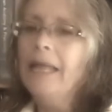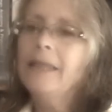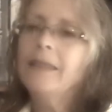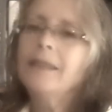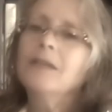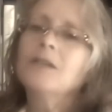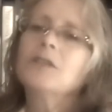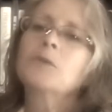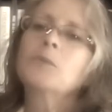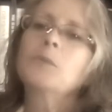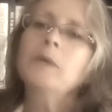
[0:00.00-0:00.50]

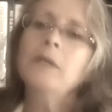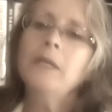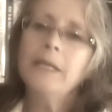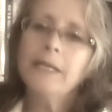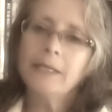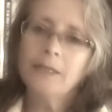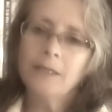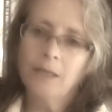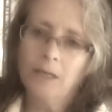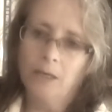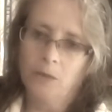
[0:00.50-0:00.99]
There's really
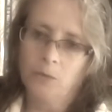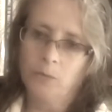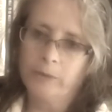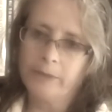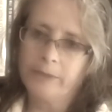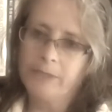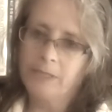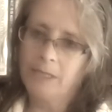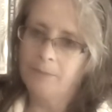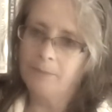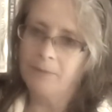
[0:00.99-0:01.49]
no
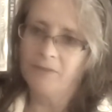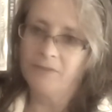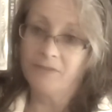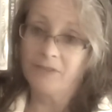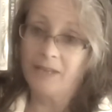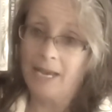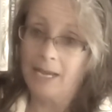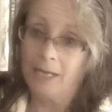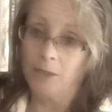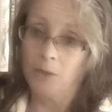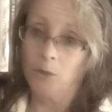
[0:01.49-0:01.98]
redeeming
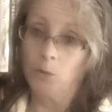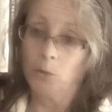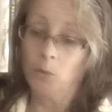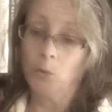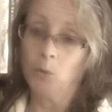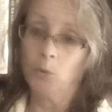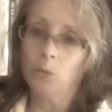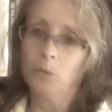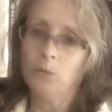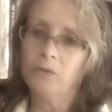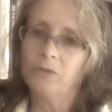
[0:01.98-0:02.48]

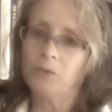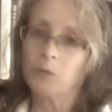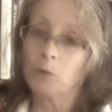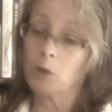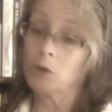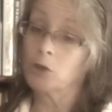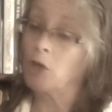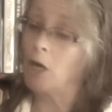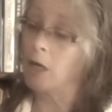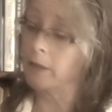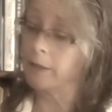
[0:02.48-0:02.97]
value for
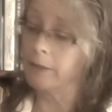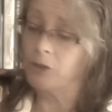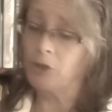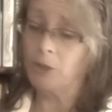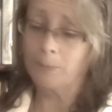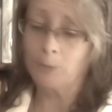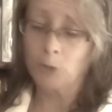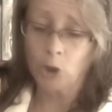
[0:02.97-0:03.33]
chocolate chip